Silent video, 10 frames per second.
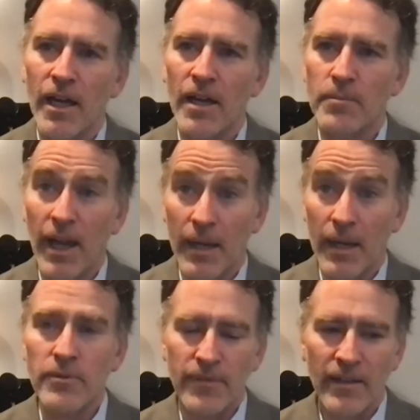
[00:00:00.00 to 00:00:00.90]
um, I
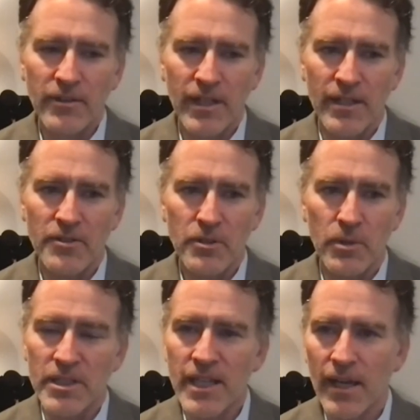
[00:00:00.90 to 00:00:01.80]
was fascinated to
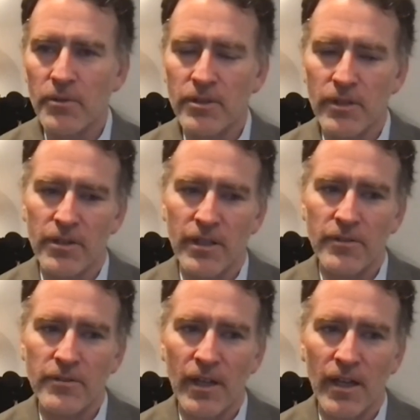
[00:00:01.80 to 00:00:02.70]
encounter
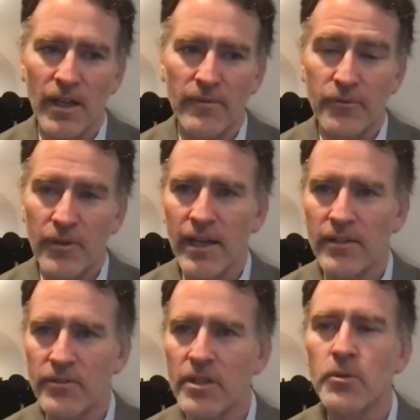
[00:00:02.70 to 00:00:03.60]
this uh,
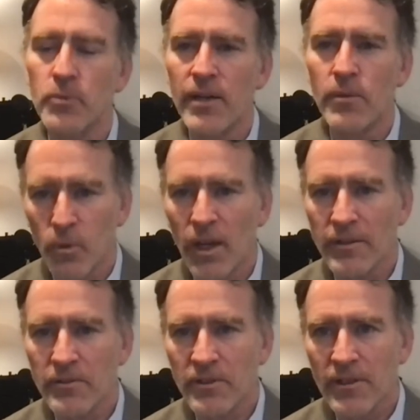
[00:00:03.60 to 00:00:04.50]
phrase, the Great
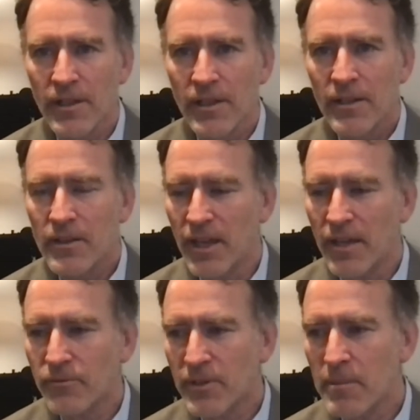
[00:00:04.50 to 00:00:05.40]
West,
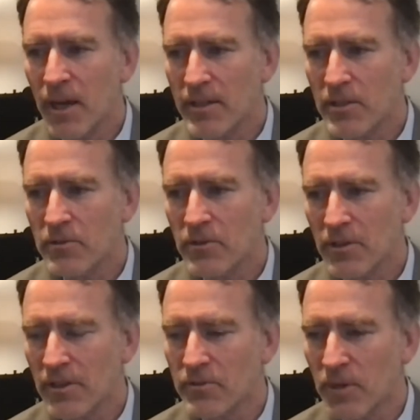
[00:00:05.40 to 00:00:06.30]
that Fremont uses
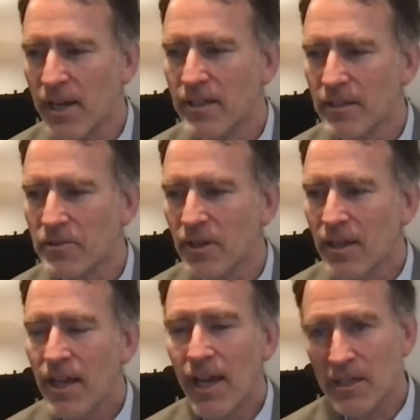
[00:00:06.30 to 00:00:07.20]
in his writings,
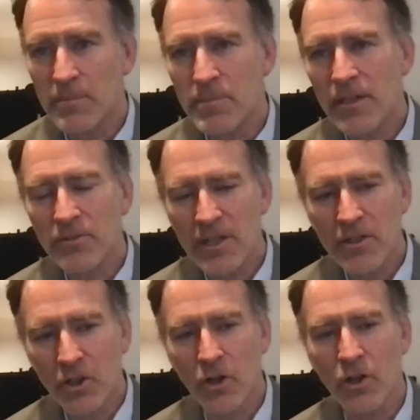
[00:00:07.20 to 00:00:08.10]
and it appears he
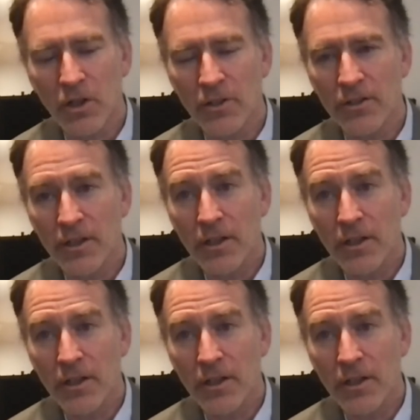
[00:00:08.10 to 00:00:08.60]
called